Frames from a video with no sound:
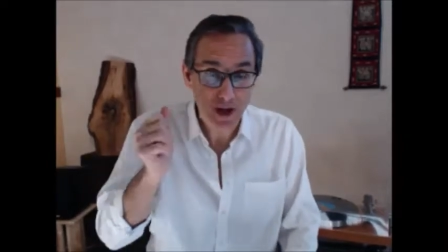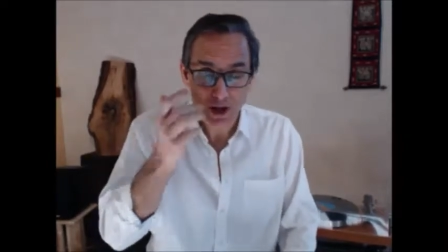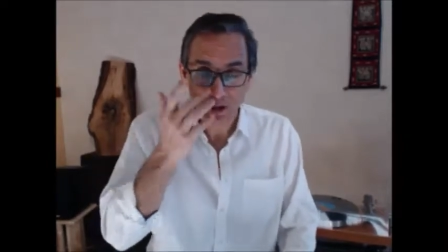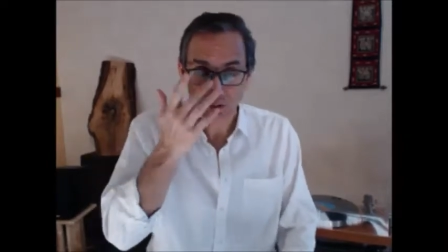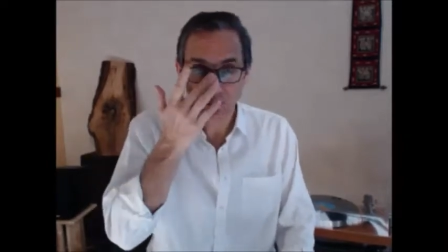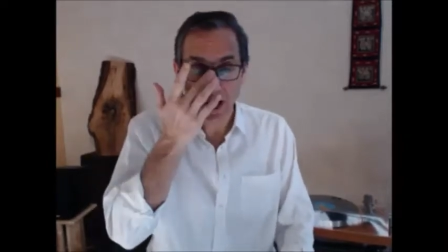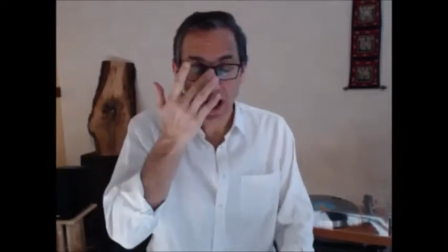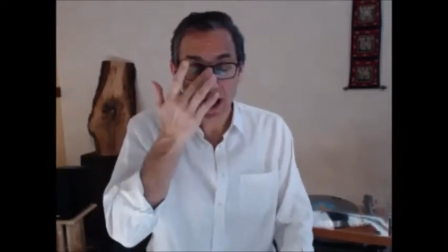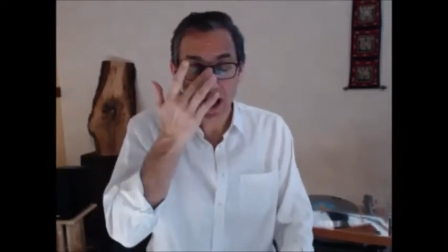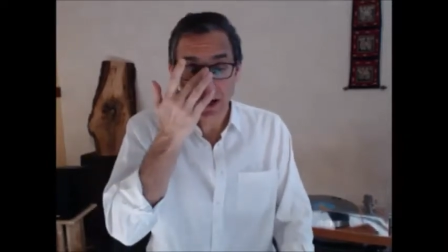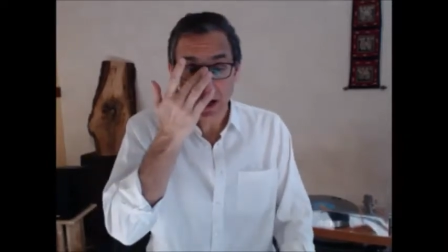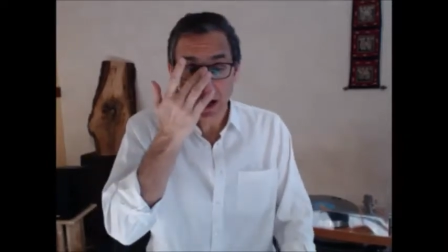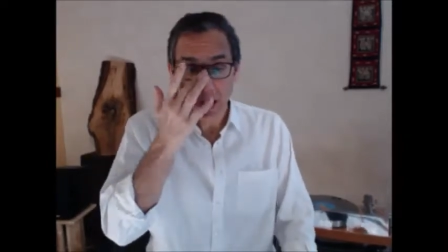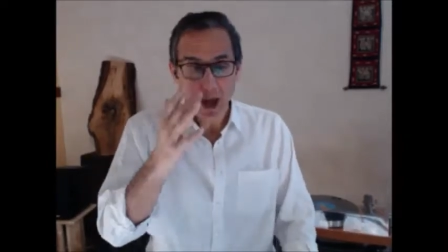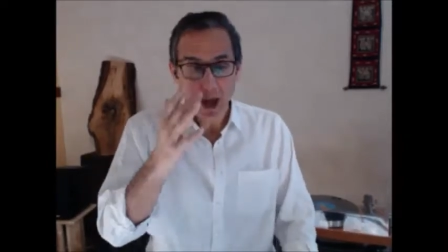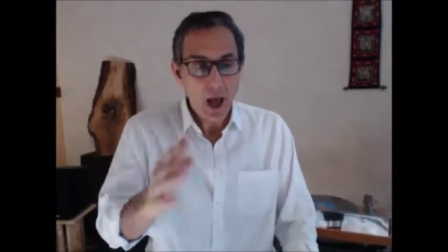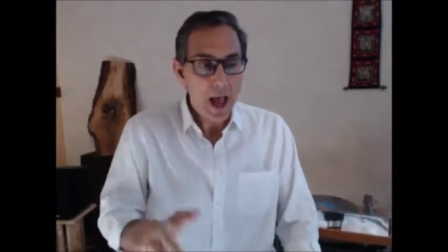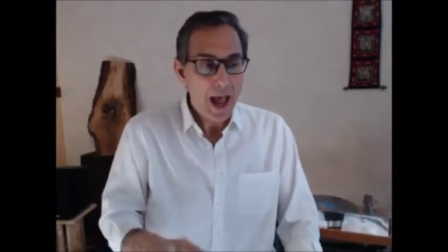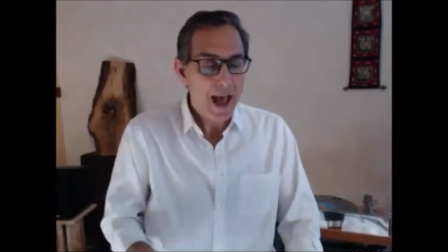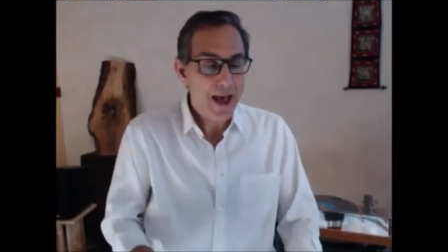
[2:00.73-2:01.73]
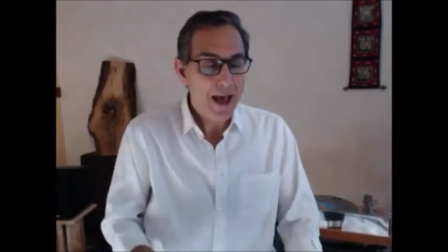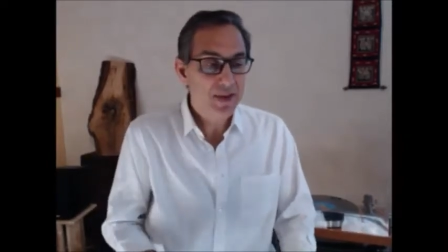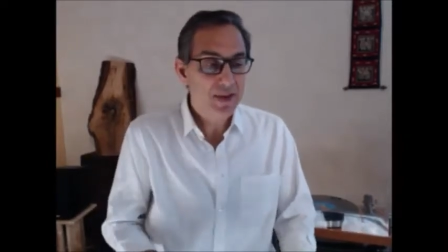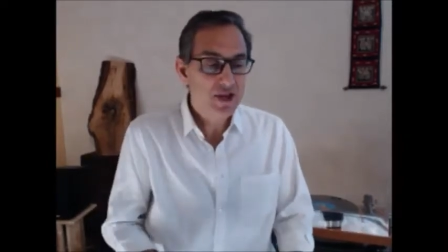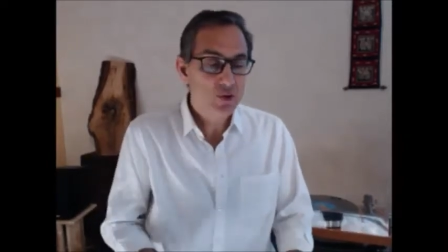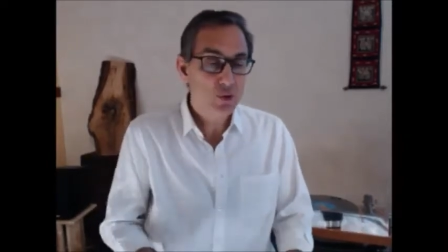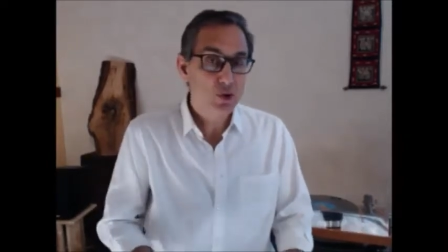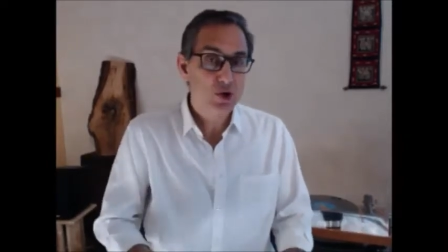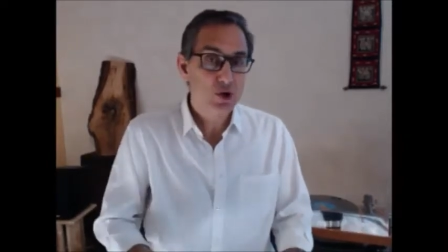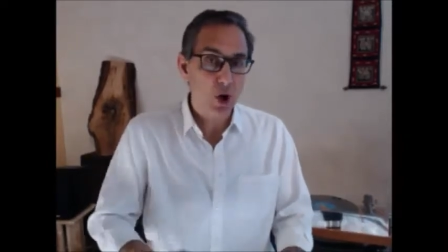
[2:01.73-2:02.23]
right and
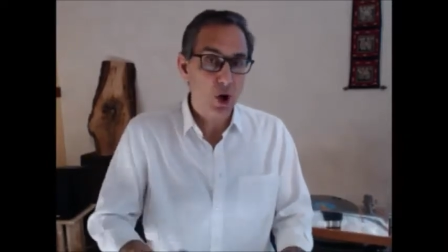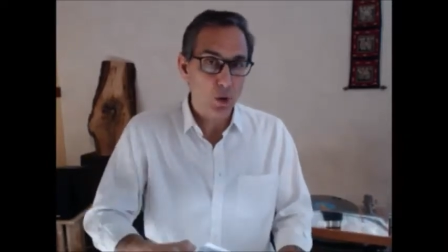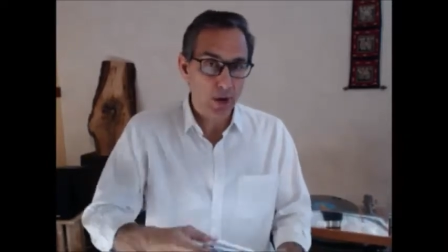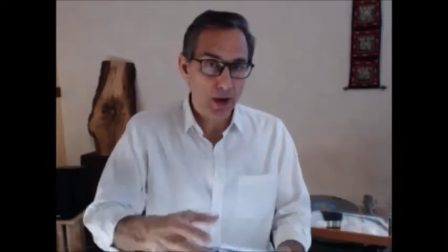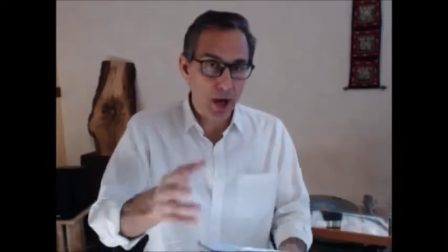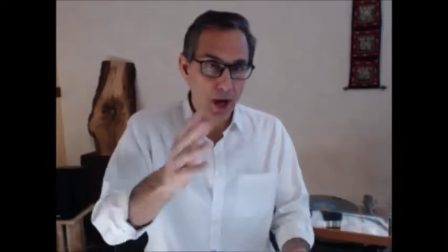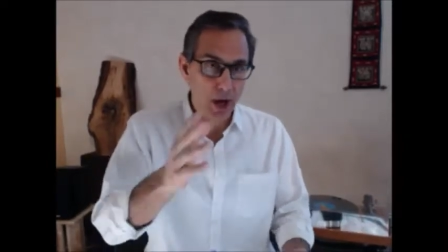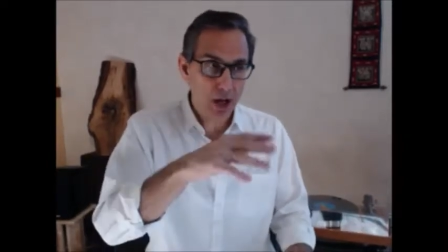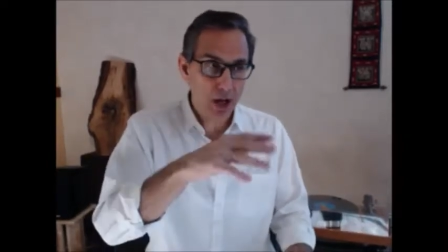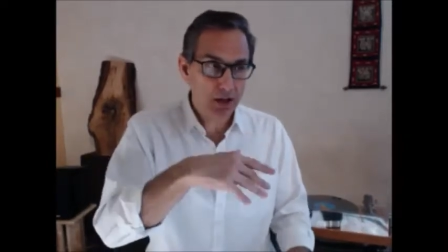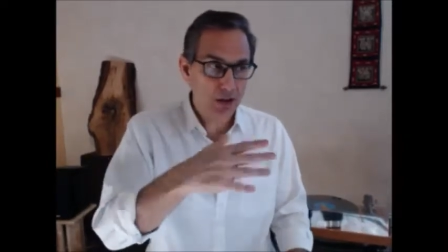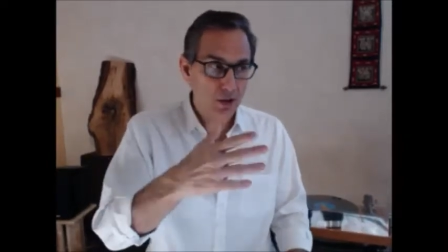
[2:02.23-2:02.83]
this was going on